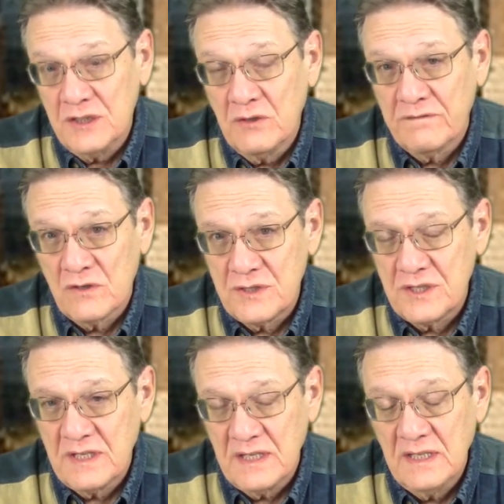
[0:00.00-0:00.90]

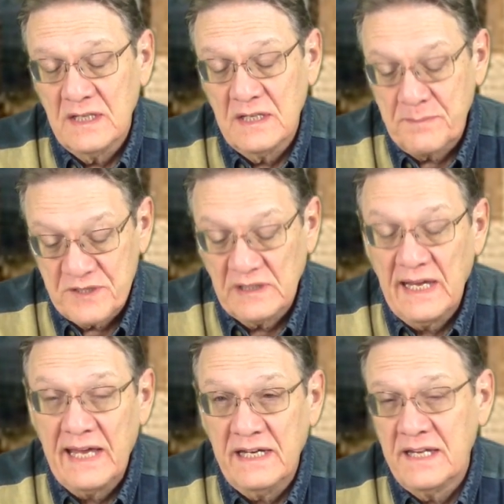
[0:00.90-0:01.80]
University in
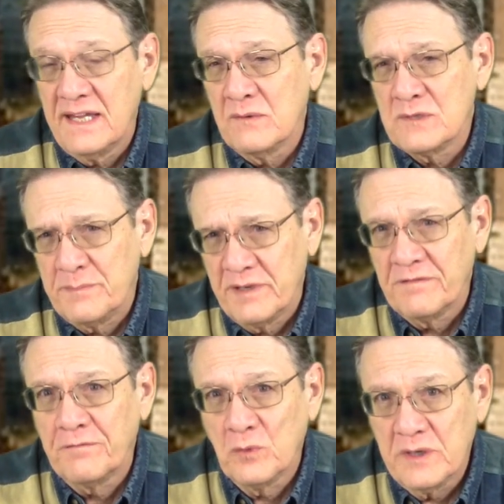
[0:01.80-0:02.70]
Ypsilanti. Now that was
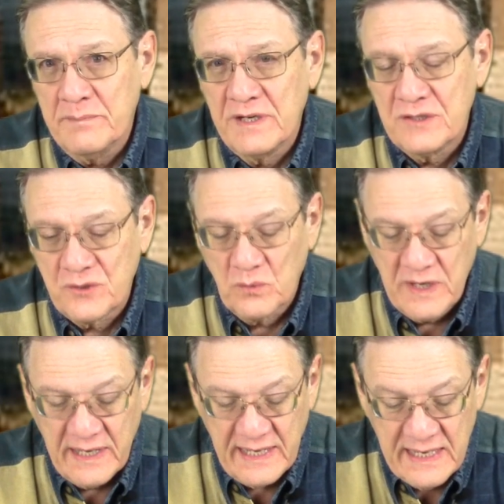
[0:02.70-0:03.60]
about 40 minutes
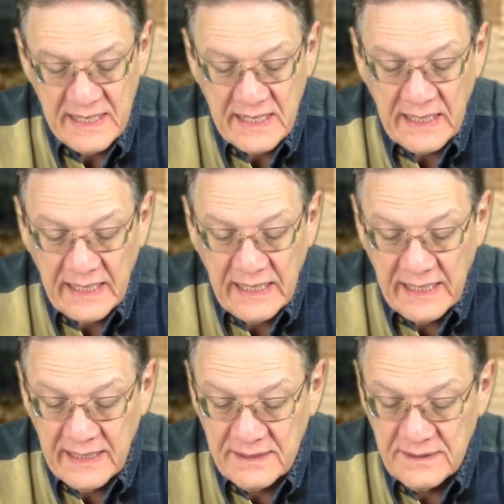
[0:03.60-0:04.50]
away.
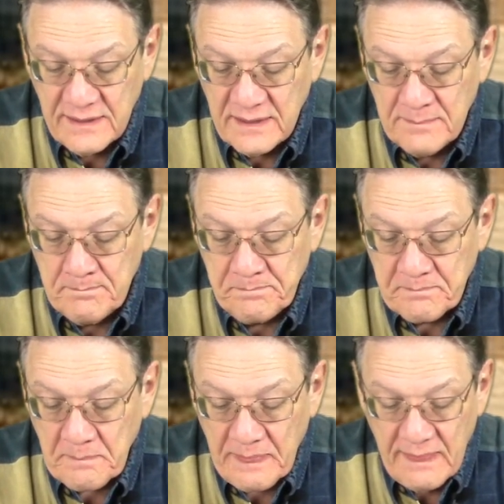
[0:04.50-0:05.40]
And
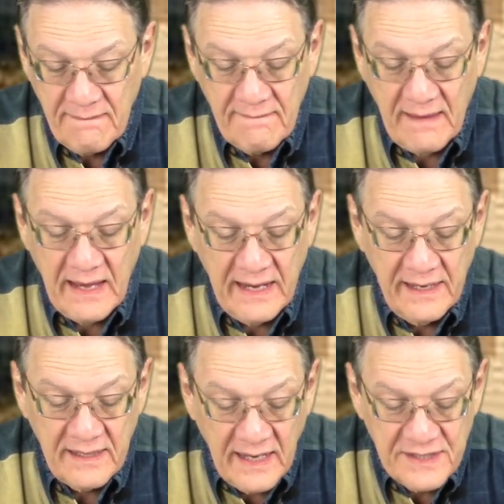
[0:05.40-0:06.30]

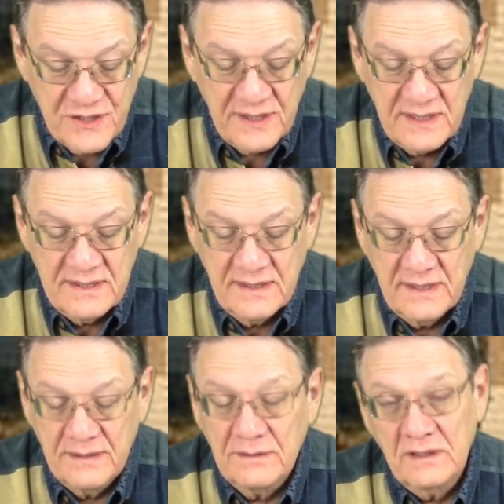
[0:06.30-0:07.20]
I did
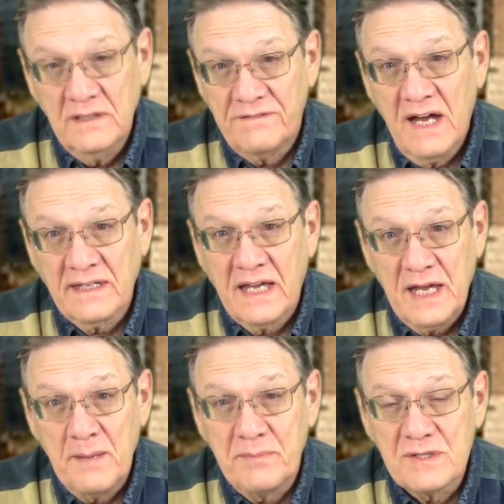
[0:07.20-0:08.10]
live on
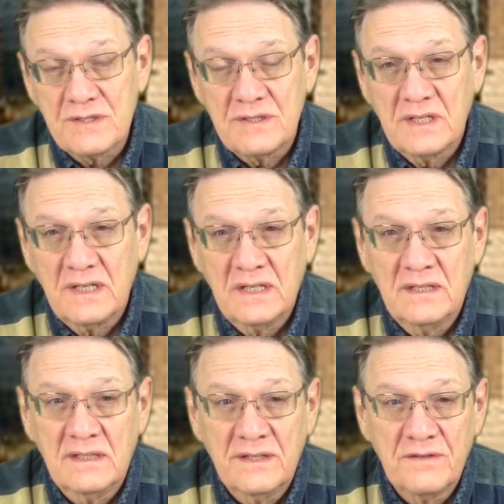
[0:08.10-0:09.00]
campus.
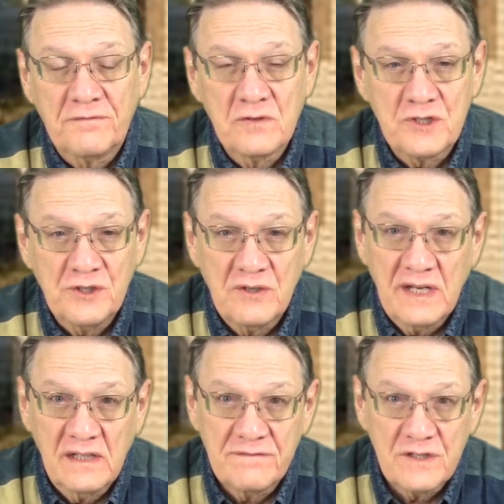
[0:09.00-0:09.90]
The first year I
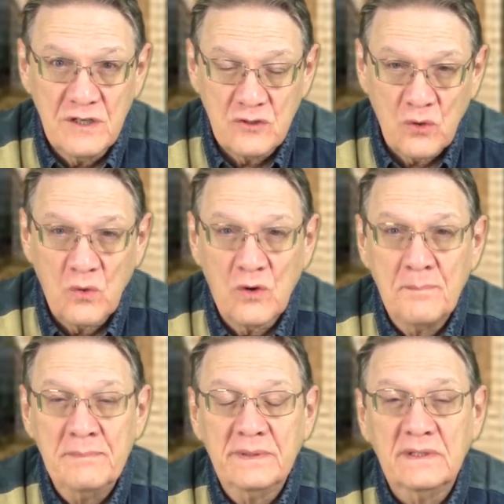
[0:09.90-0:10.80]
lived in a
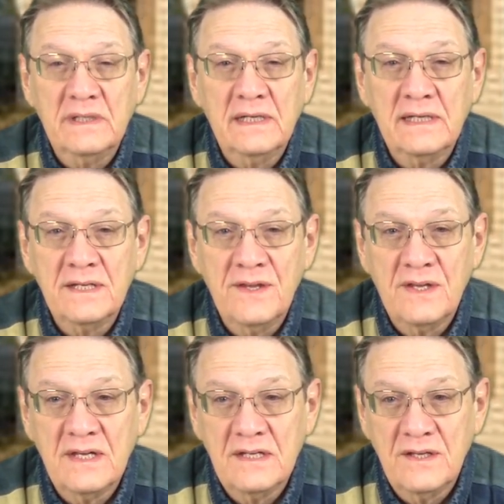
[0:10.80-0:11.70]
dorm, and
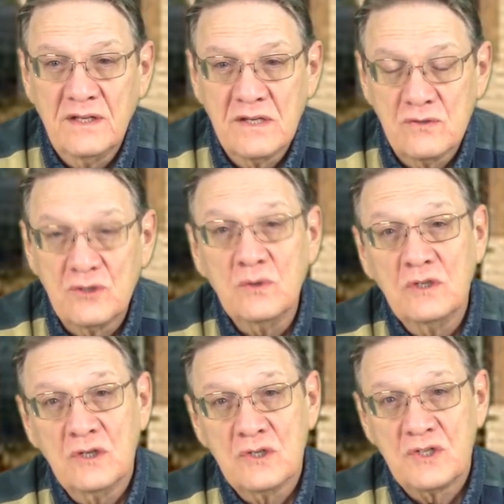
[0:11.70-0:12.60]
then the other 2
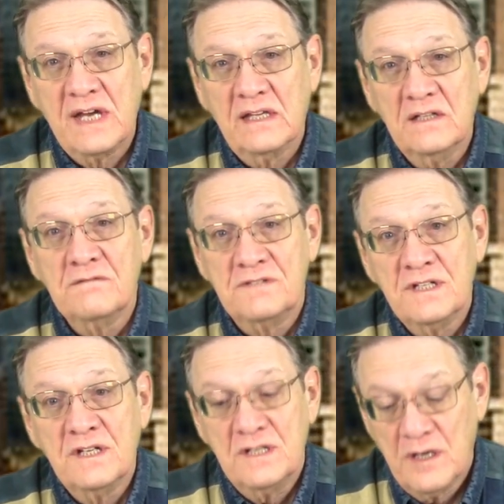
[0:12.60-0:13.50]
years I lived
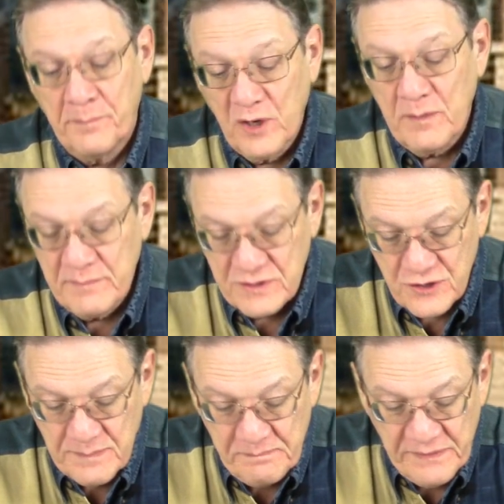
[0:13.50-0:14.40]
in
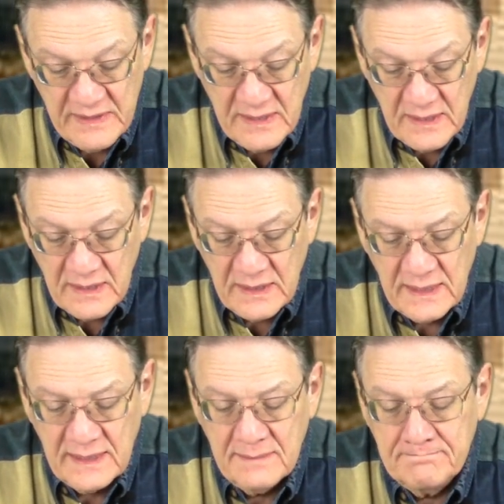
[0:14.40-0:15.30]
apartments.
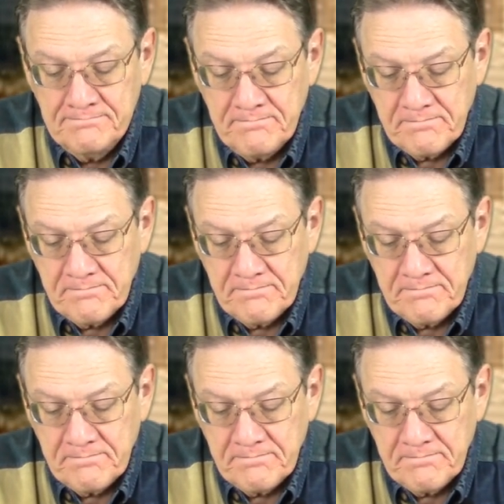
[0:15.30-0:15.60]
I